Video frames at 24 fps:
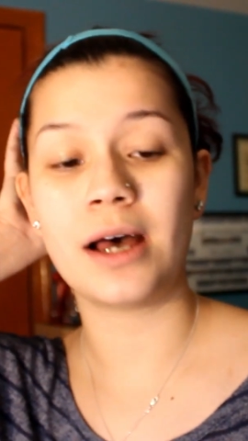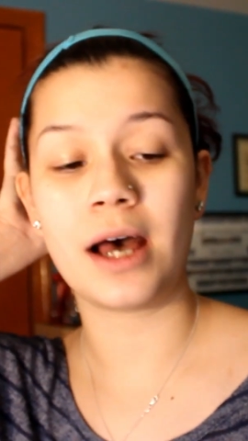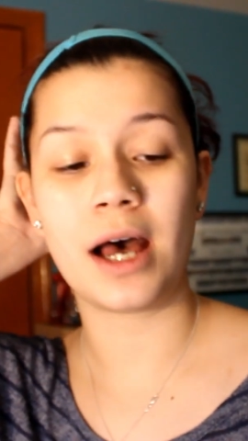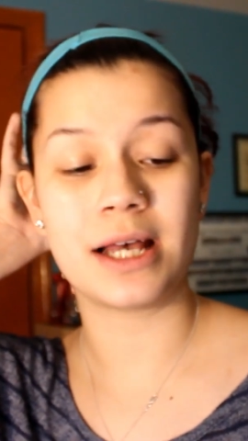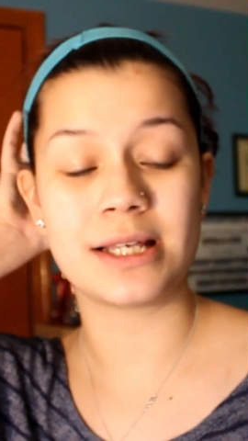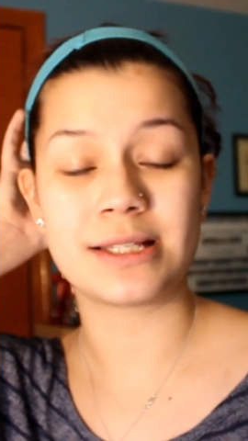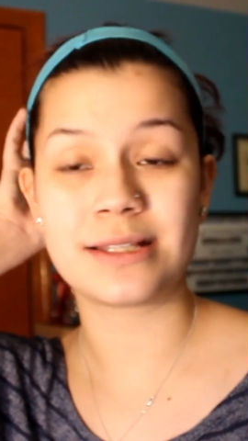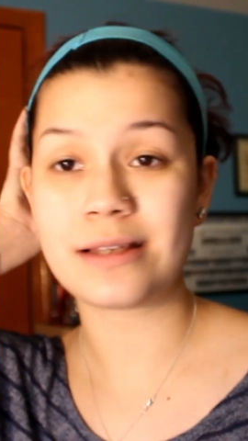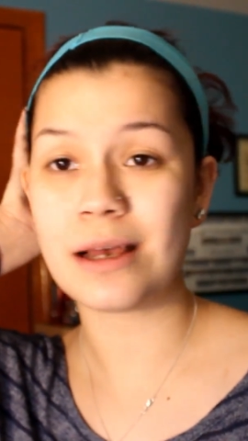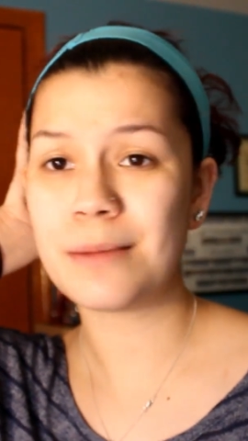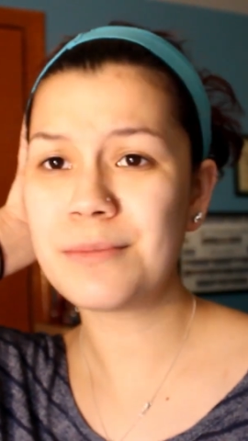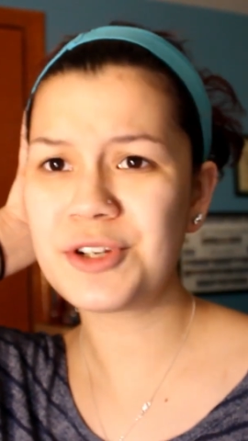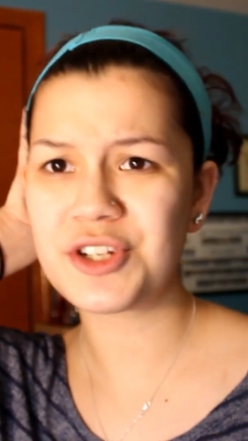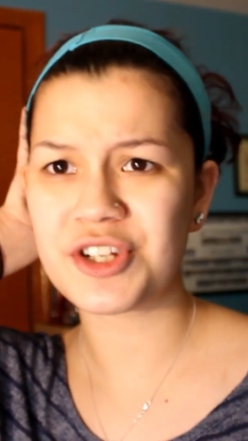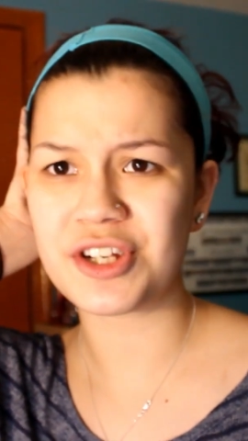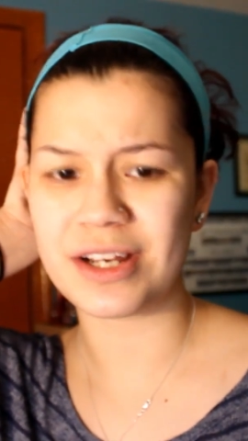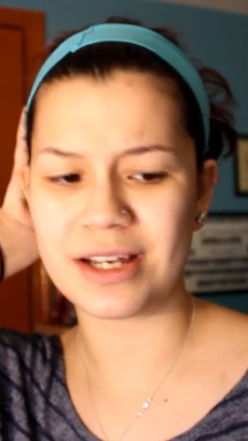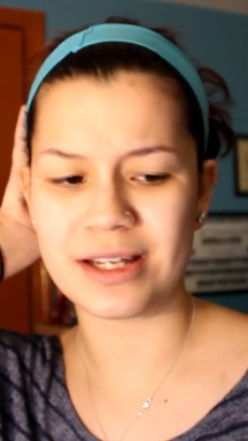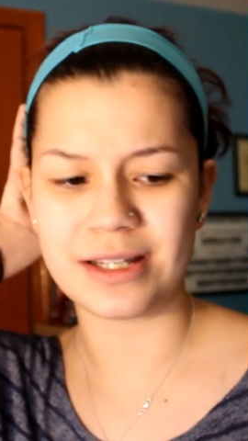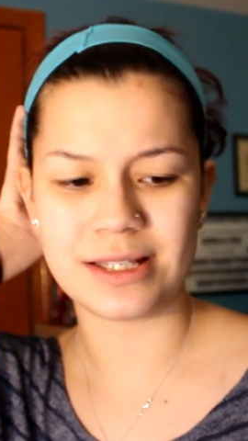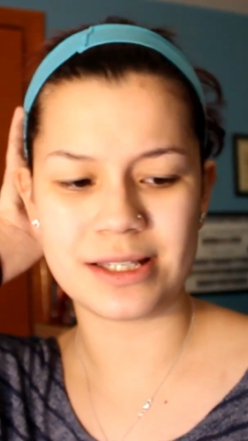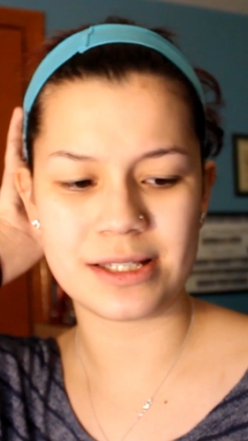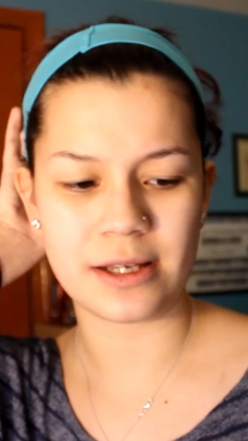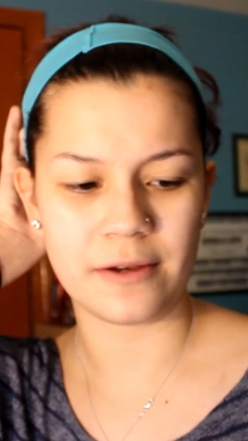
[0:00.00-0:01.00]

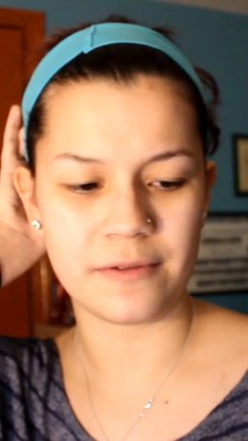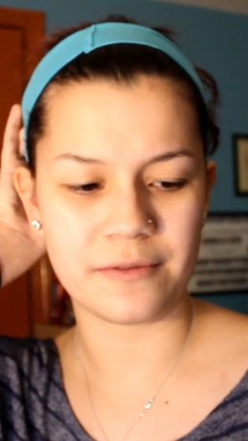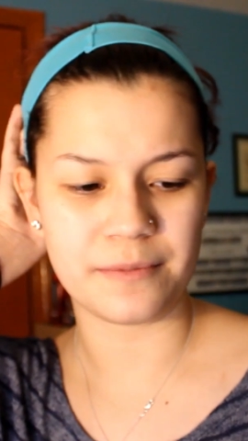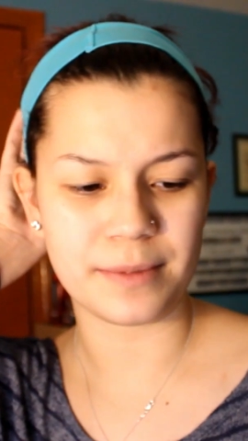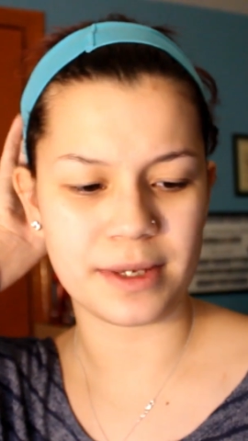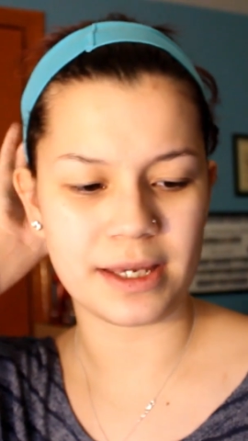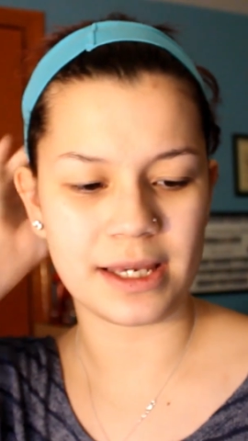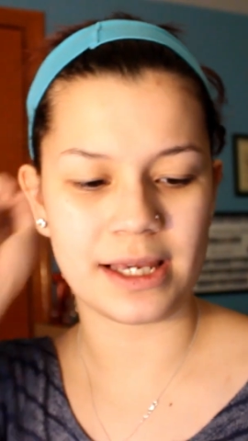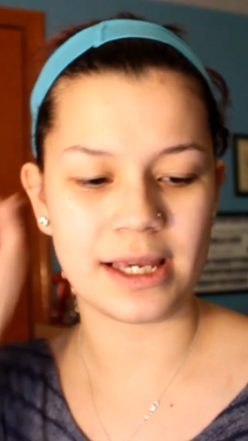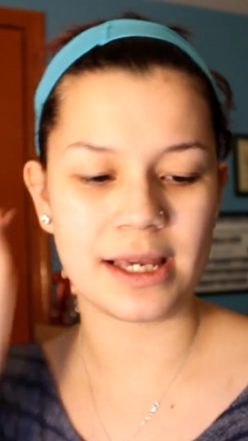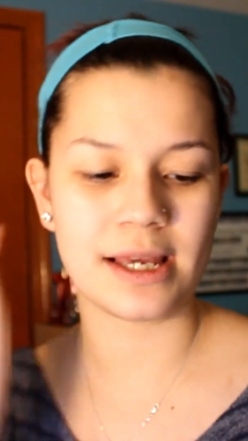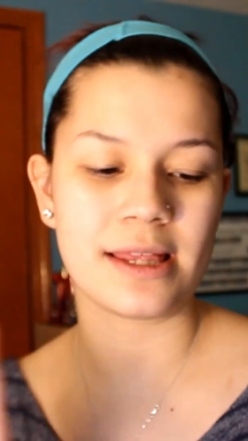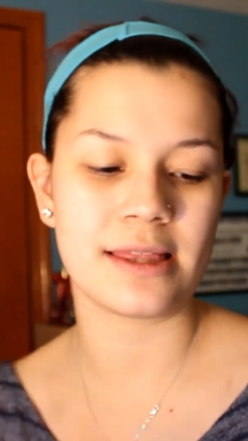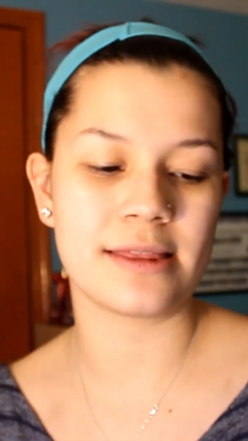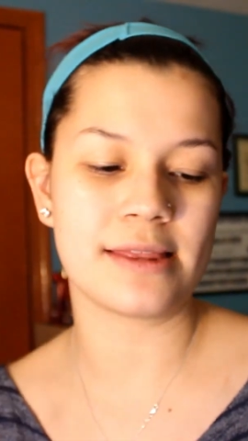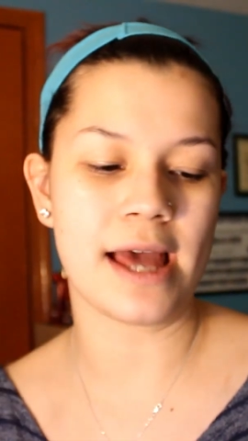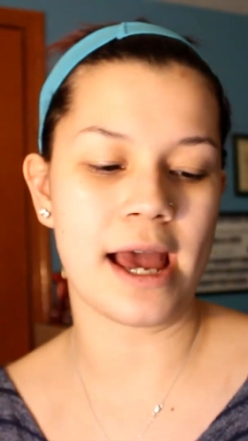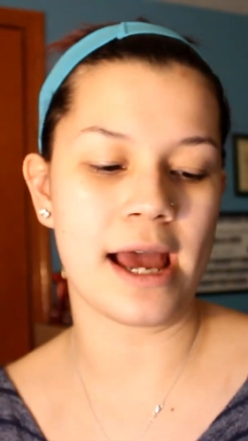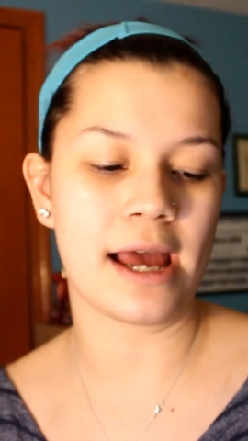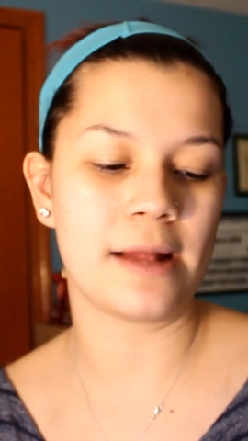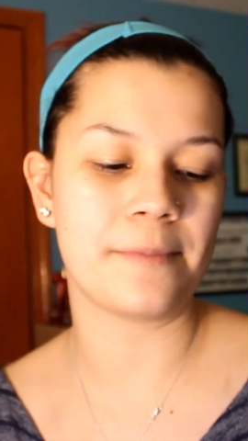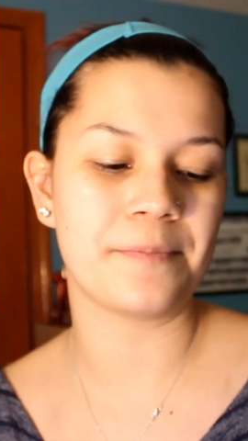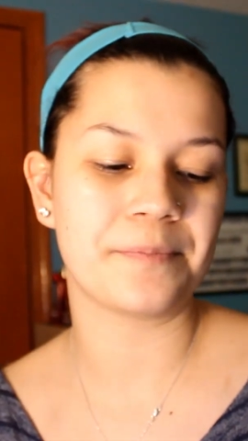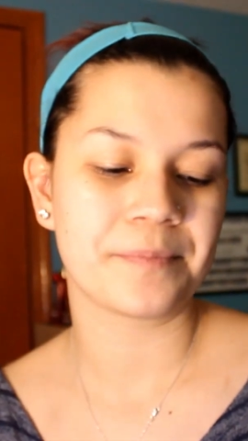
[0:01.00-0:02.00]
assumptions of me
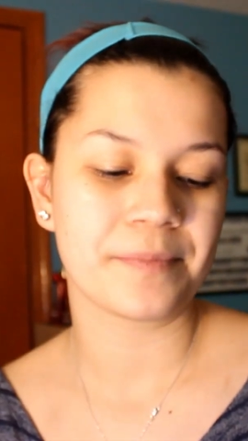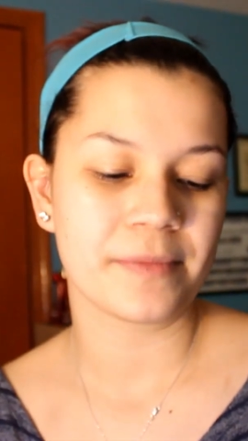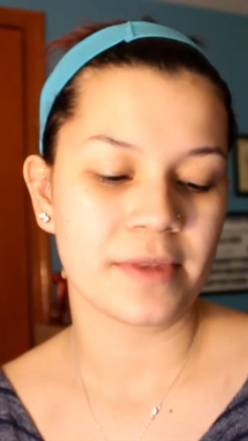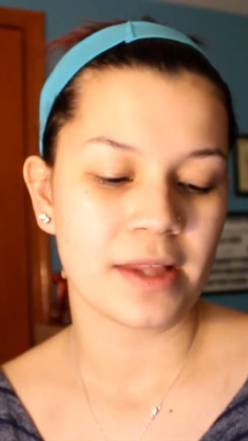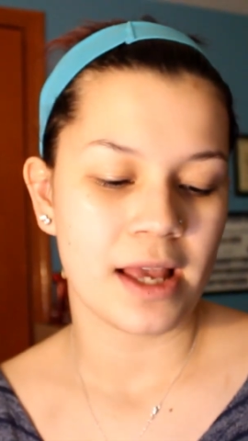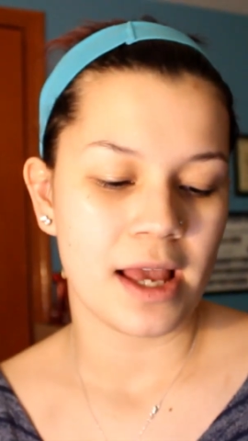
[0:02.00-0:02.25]
that